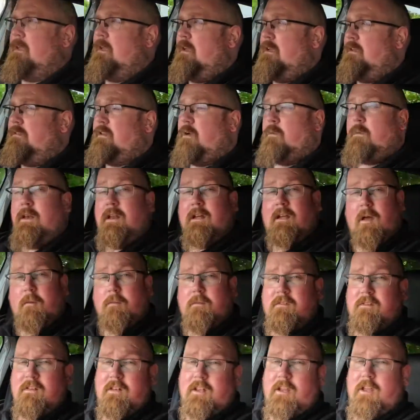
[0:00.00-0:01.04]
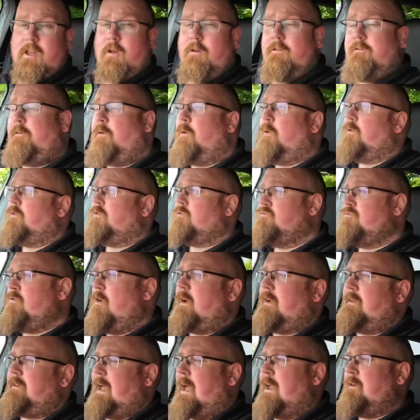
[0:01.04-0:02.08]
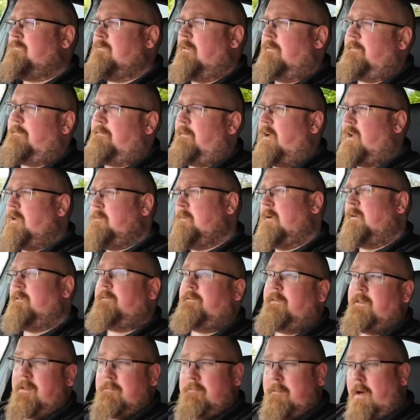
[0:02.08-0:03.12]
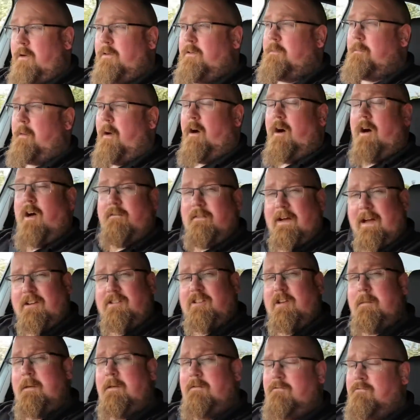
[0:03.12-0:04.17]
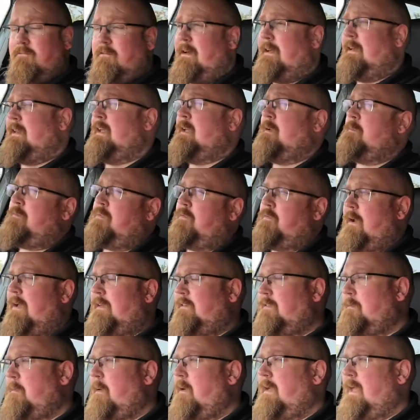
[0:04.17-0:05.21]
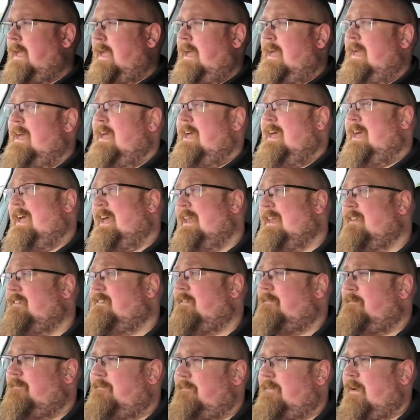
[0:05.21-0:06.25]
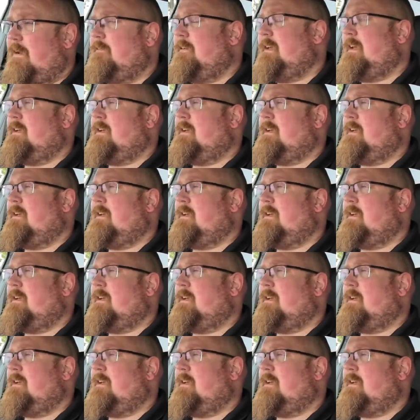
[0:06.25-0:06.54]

So when it comes to the Q4's ride and refinement, for the most part, I've actually been really impressed by it. It is a very